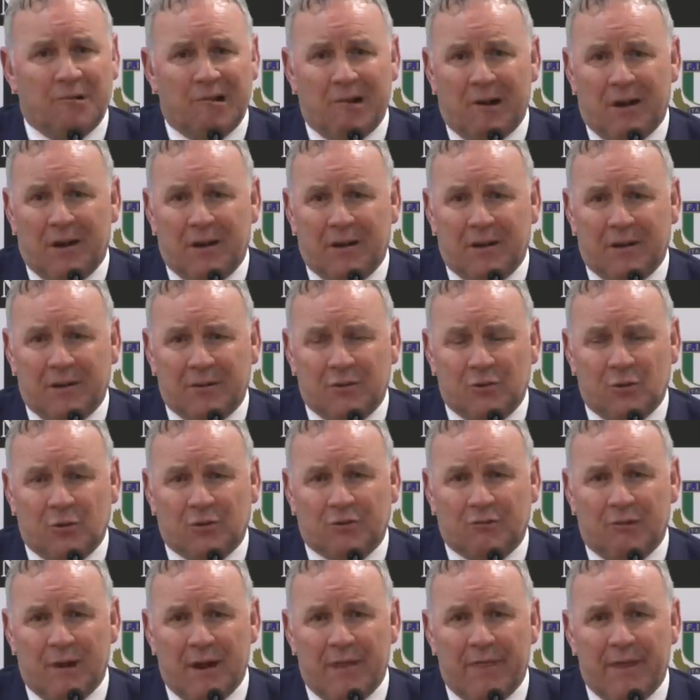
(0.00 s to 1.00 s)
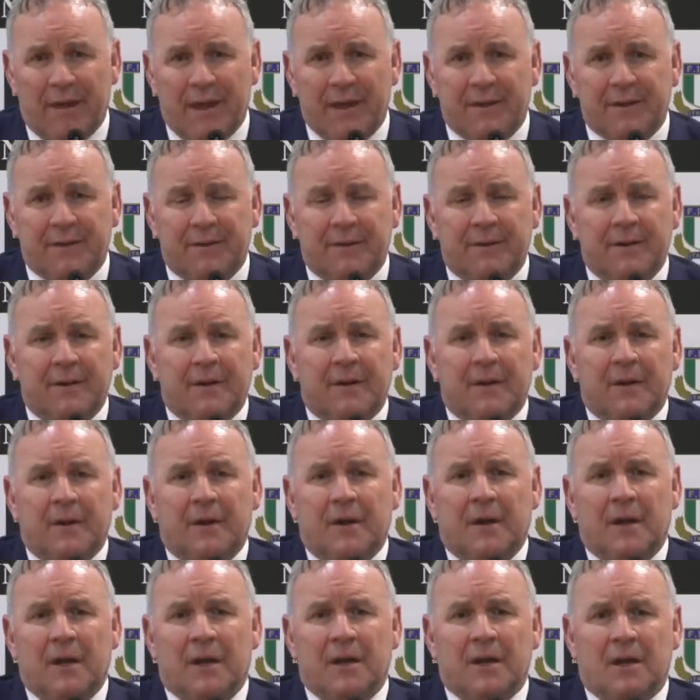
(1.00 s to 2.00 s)
around that, and
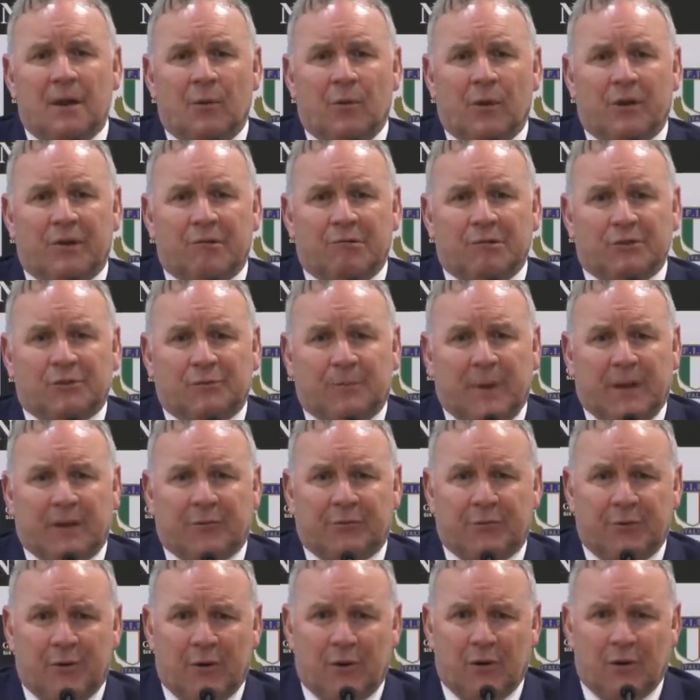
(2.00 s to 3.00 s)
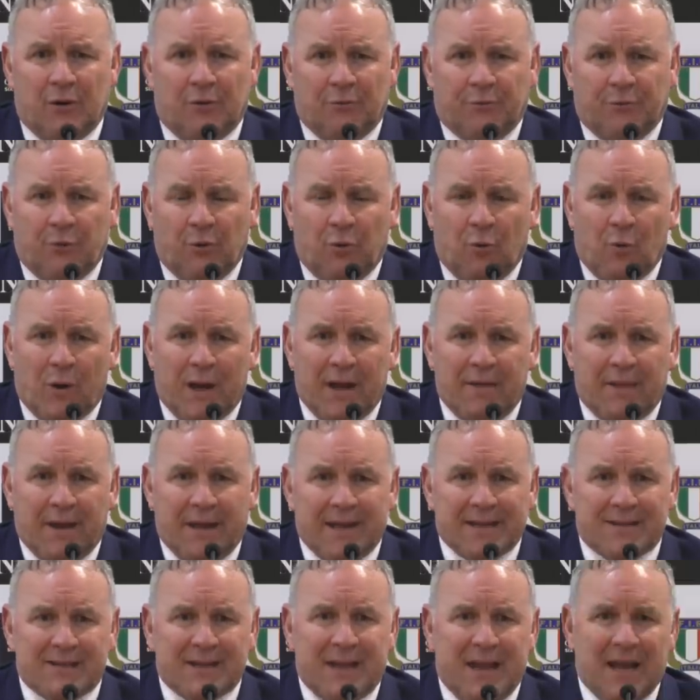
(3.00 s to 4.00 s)
you know, we've got a respect for the way
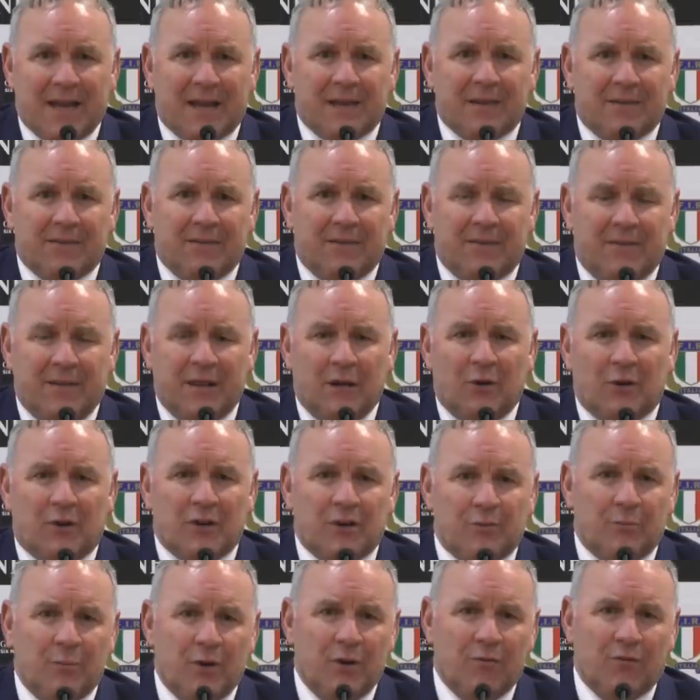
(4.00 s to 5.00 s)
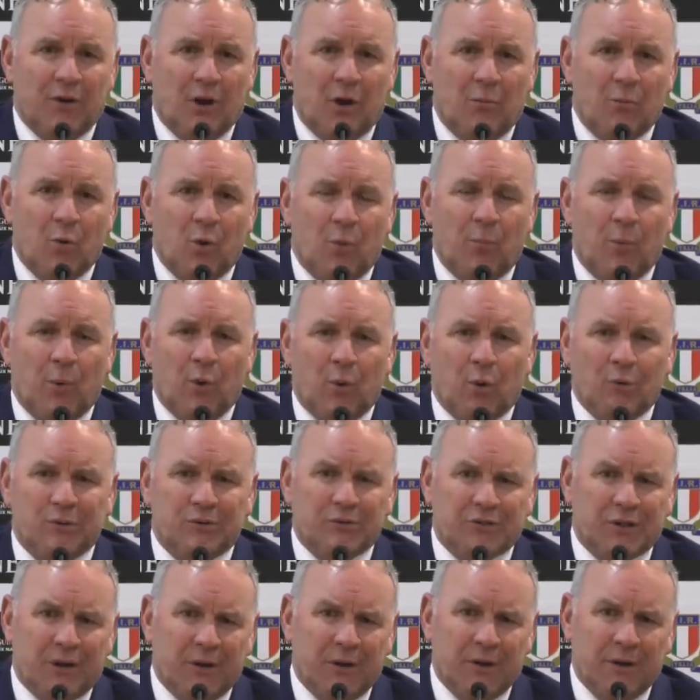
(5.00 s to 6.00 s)
they attack, and they're looking to move a lot more ball.
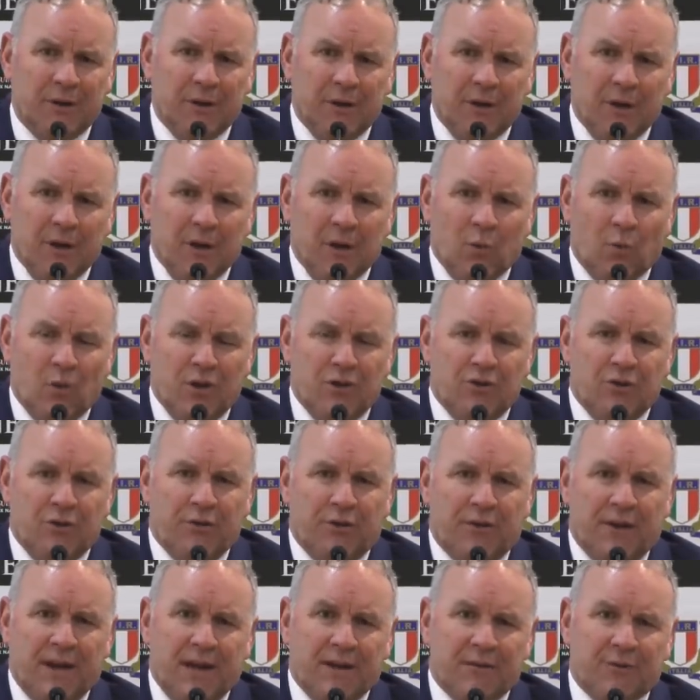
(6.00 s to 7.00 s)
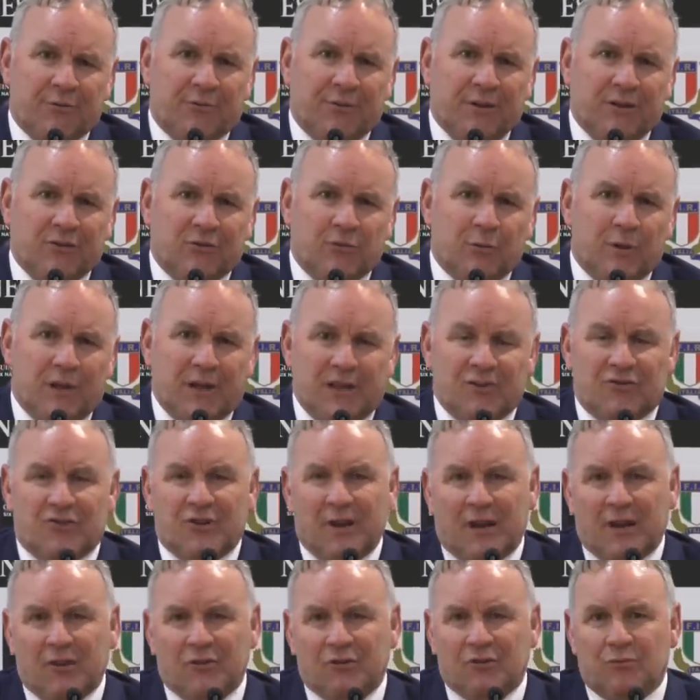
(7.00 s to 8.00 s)
So we knew that our defence would get
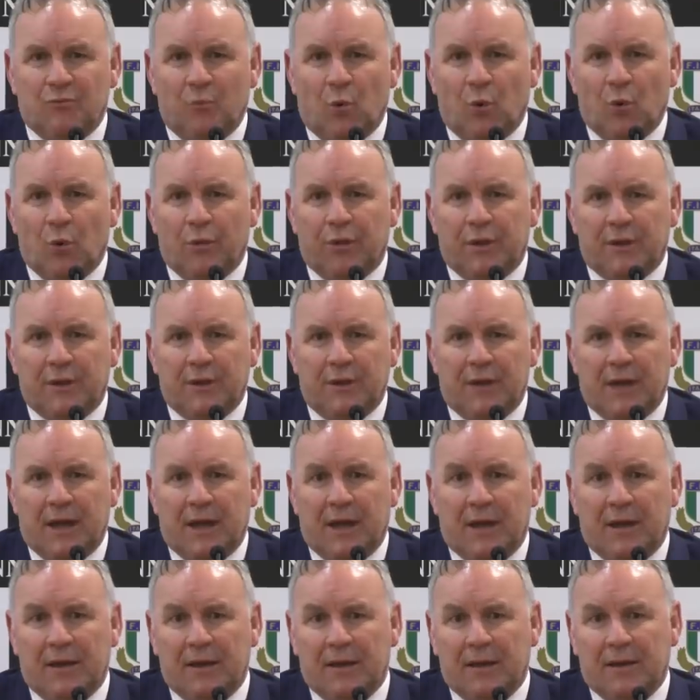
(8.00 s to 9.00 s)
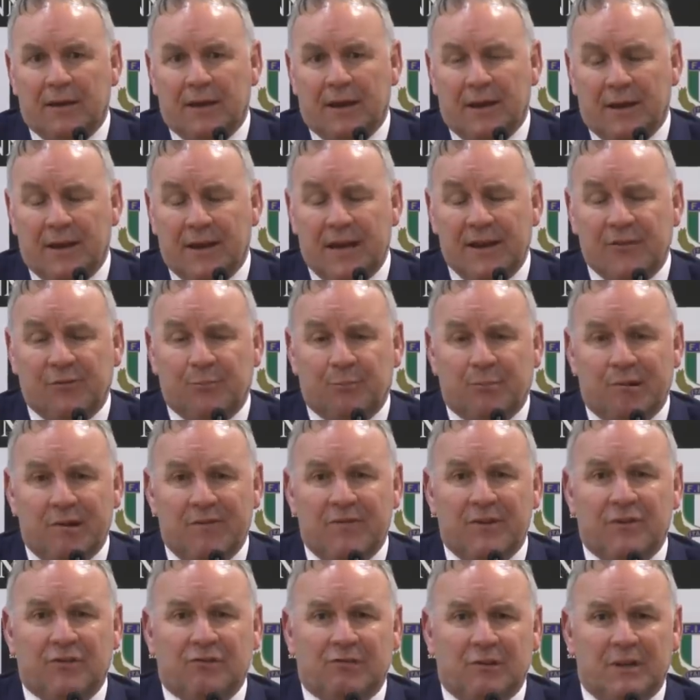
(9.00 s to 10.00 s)
challenged more than it has
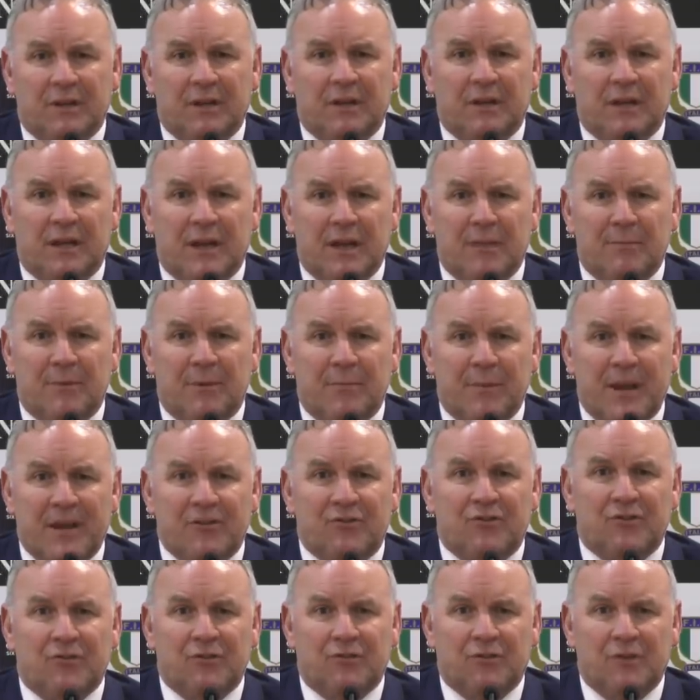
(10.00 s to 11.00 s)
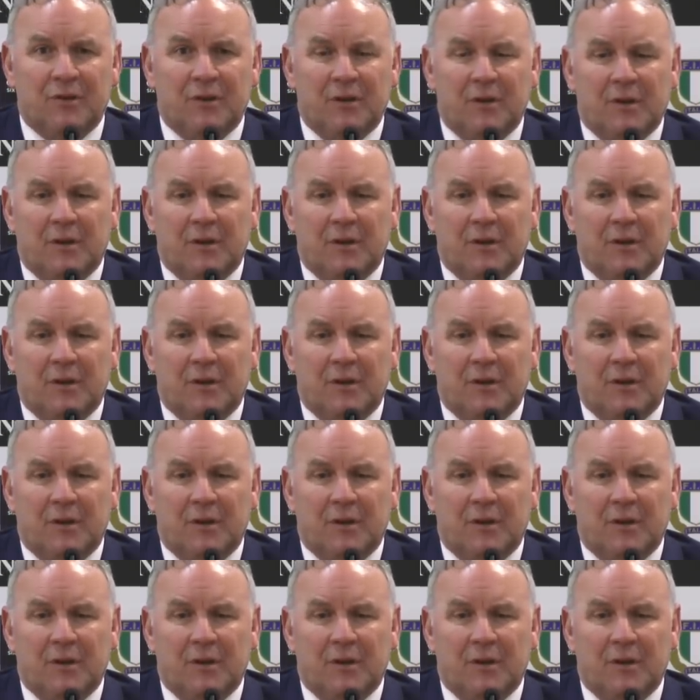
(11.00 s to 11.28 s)
previously in matches